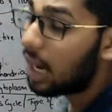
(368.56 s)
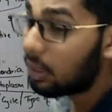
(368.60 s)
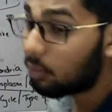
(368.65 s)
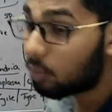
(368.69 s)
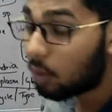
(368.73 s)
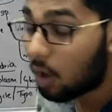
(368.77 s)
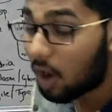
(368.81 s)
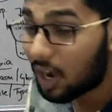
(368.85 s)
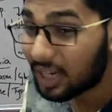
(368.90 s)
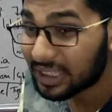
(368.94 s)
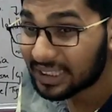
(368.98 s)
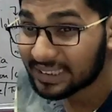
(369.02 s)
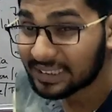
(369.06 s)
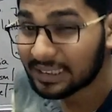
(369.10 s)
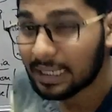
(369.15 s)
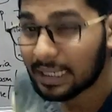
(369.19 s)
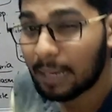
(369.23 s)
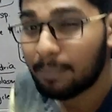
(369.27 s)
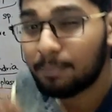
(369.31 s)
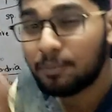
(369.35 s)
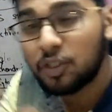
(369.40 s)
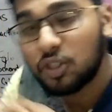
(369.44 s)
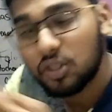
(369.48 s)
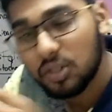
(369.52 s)
on what
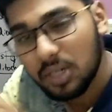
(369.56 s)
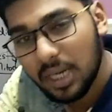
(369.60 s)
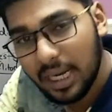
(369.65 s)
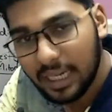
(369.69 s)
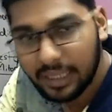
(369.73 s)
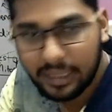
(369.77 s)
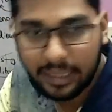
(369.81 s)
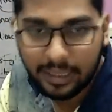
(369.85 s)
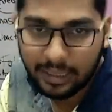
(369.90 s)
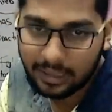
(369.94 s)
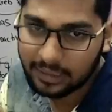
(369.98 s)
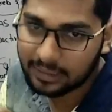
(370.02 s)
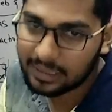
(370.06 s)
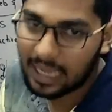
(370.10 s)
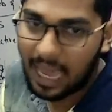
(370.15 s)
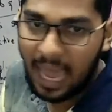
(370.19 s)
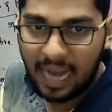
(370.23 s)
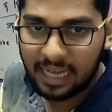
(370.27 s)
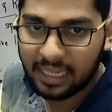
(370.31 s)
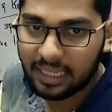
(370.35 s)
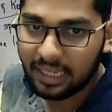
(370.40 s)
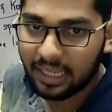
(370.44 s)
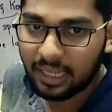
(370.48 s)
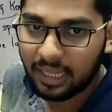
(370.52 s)
substrate it is
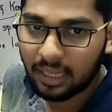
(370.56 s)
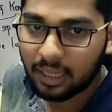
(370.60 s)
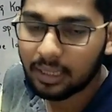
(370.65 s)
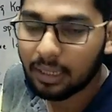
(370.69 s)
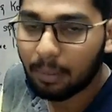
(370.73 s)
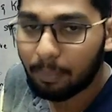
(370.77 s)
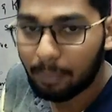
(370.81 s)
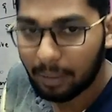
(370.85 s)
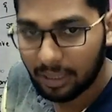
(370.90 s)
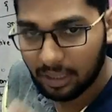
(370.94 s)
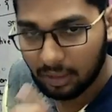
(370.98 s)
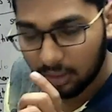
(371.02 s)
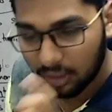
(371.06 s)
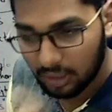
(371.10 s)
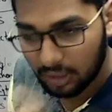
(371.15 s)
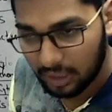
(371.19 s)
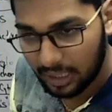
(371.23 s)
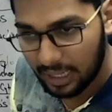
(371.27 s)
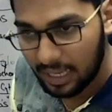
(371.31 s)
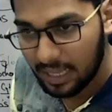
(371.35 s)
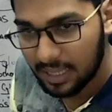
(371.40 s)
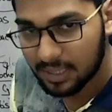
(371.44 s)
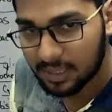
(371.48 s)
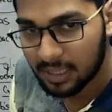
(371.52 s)
acting. That particular
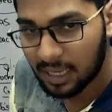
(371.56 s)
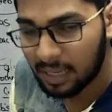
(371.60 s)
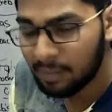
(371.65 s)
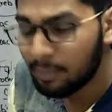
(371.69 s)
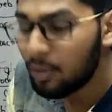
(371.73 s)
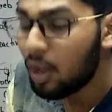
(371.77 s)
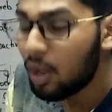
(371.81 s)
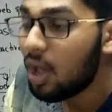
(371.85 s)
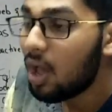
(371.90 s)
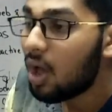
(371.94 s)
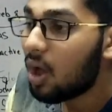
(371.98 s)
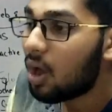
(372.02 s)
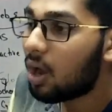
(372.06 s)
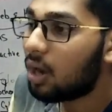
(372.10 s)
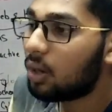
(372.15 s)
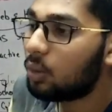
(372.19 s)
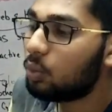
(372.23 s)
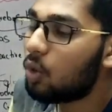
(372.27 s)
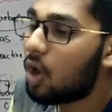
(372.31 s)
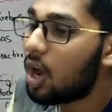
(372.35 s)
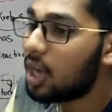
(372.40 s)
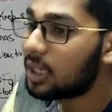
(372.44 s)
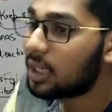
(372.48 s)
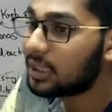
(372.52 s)
enzyme on
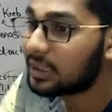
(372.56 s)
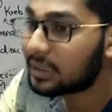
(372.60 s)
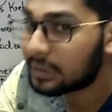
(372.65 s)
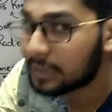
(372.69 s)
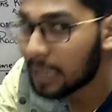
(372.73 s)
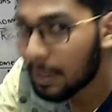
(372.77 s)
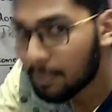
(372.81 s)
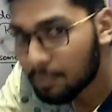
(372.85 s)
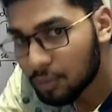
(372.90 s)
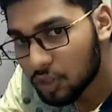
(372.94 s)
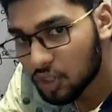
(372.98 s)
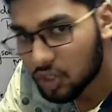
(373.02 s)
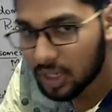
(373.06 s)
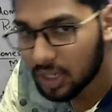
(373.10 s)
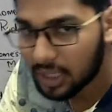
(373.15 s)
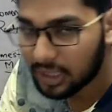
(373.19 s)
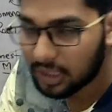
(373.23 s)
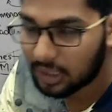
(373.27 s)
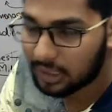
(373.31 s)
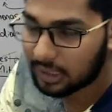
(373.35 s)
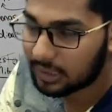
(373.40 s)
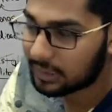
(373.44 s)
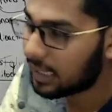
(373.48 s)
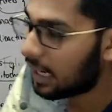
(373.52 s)
what substrate
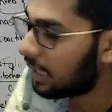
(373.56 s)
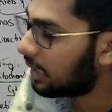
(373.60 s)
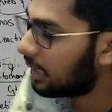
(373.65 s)
it is